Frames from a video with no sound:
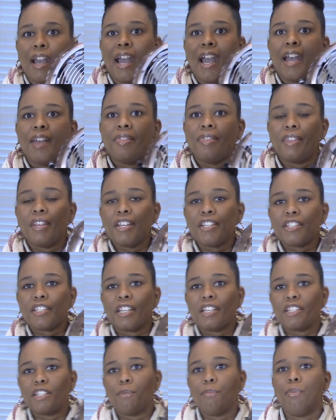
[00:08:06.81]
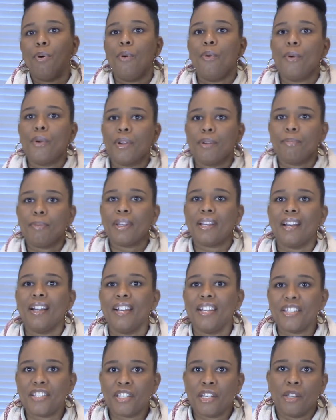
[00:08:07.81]
And this is important
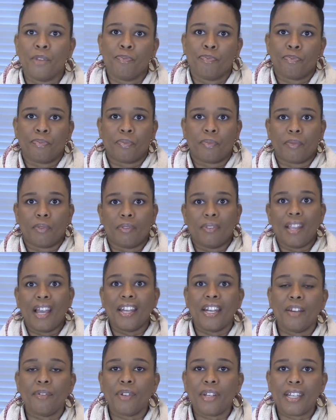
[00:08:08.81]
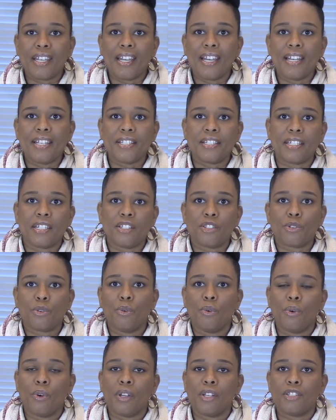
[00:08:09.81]
because not every guest is
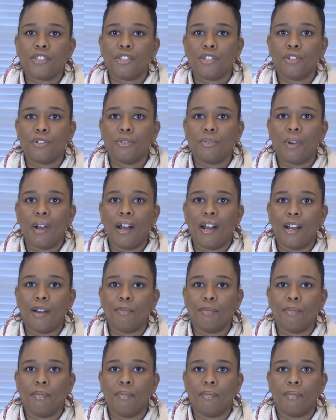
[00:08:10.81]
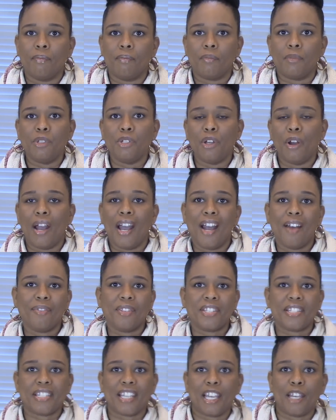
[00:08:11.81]
going to you know, have the
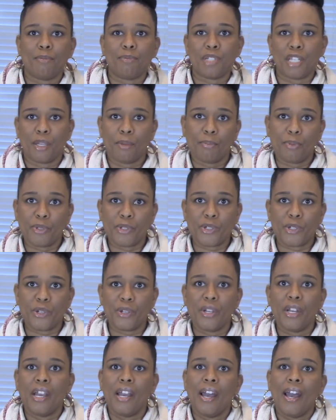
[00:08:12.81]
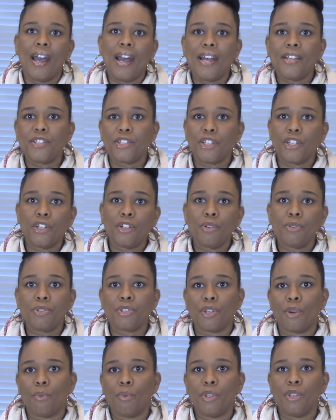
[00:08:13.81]
same temperature as you.
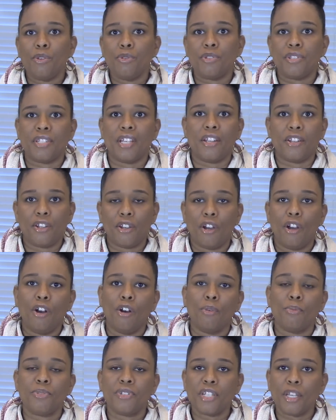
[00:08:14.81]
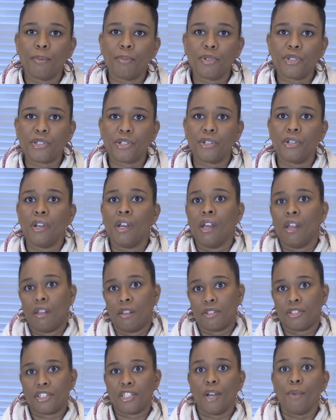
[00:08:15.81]
So when you set your home's temperature,
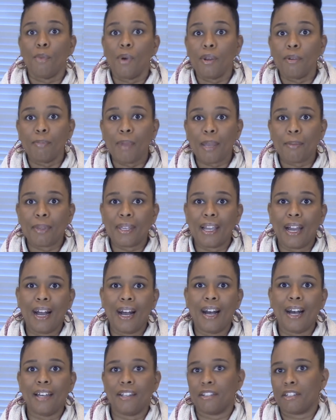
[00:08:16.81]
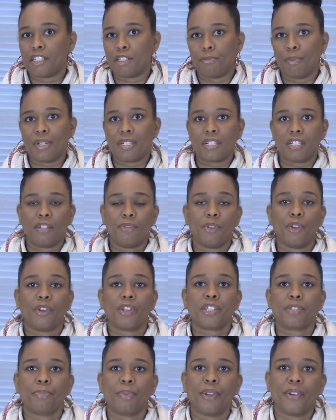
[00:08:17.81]
someone may be hot, especially if you're
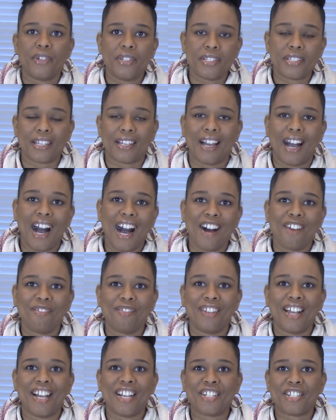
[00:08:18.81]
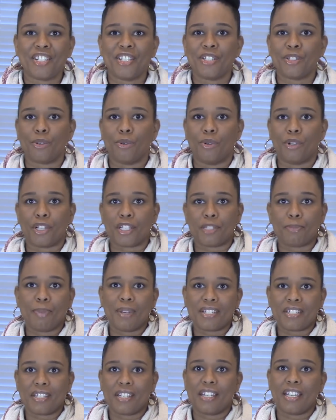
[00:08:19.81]
experiencing hot flashes, or
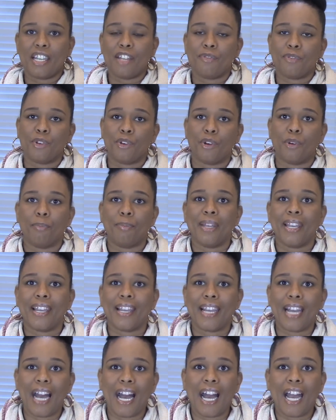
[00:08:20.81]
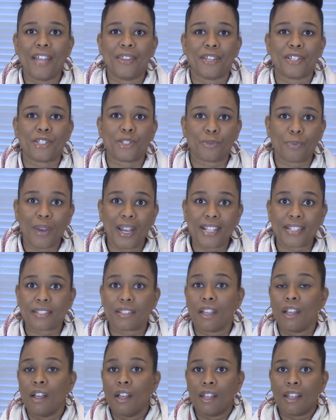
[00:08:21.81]
especially if you're a big guy that sweats,
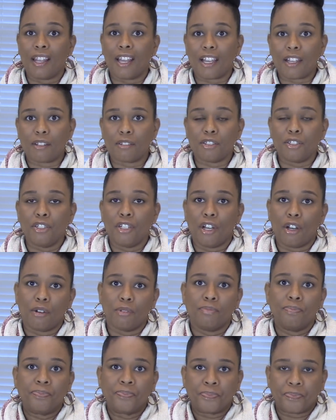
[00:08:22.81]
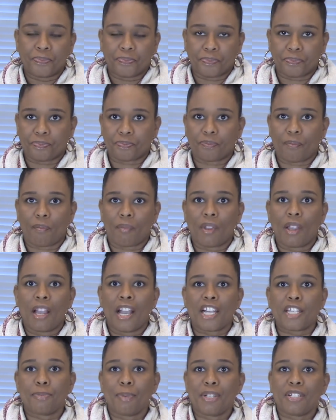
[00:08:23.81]
like, you know,
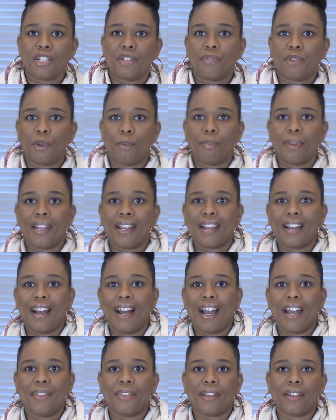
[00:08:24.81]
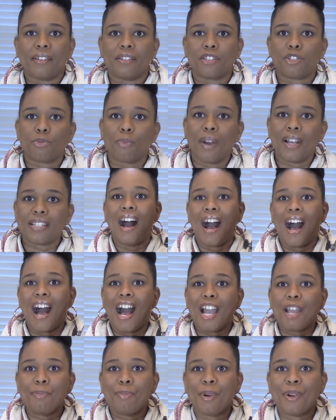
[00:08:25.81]
especially if you're a big guy that sweats.
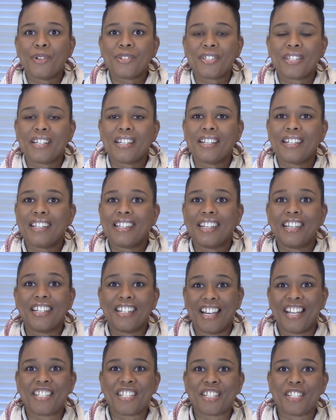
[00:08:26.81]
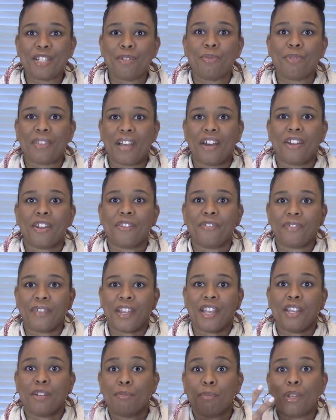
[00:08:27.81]
I personally cannot sleep without a
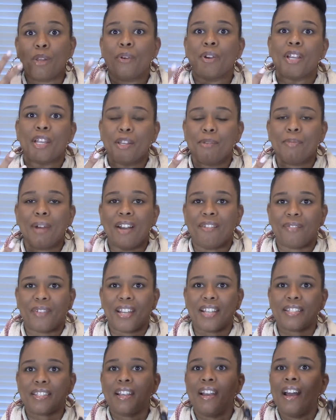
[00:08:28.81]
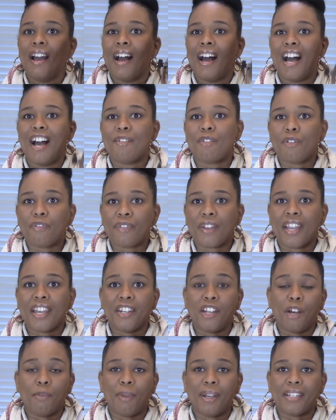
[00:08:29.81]
fan blowing in my face. I have a fan
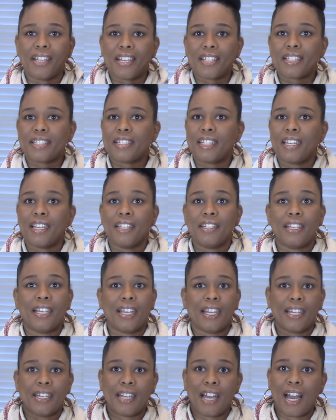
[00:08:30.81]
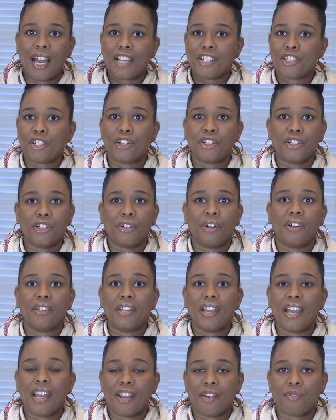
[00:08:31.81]
on my nightstand and I turn it on
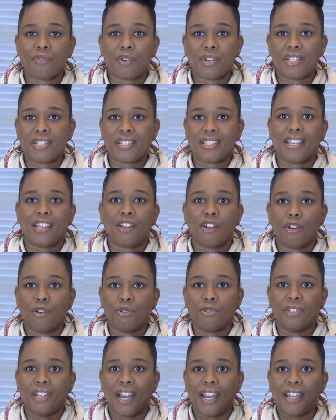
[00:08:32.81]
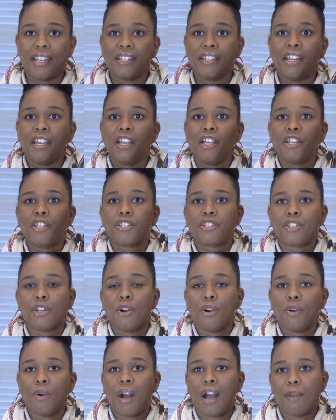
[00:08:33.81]
every single night.
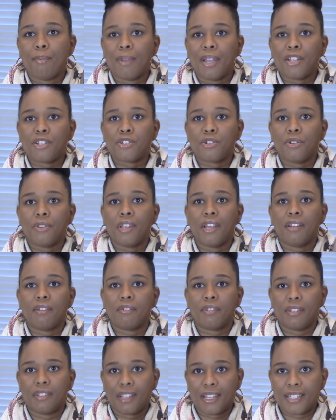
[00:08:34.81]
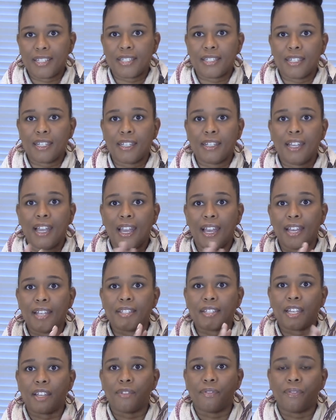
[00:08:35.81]
So I make sure that the nightstand
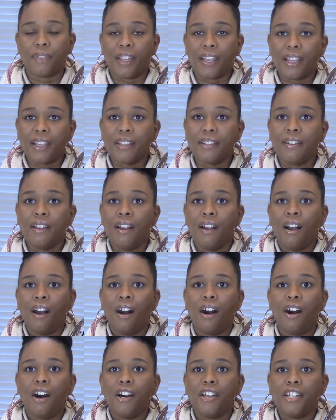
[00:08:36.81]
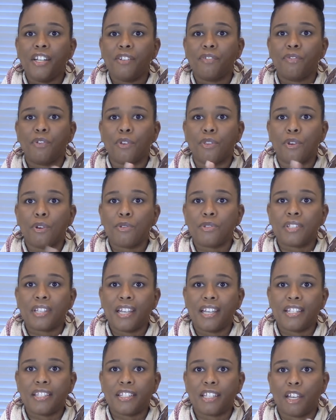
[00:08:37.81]
has a fan on it for those
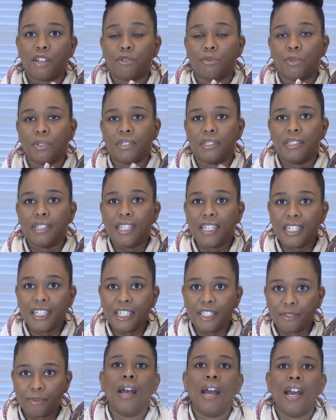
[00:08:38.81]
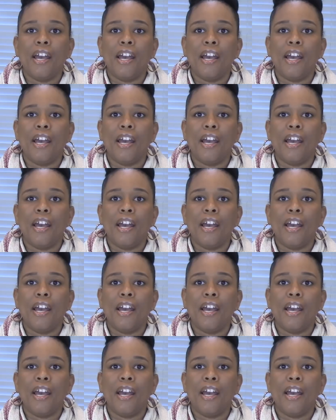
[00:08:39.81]
guests that would need it.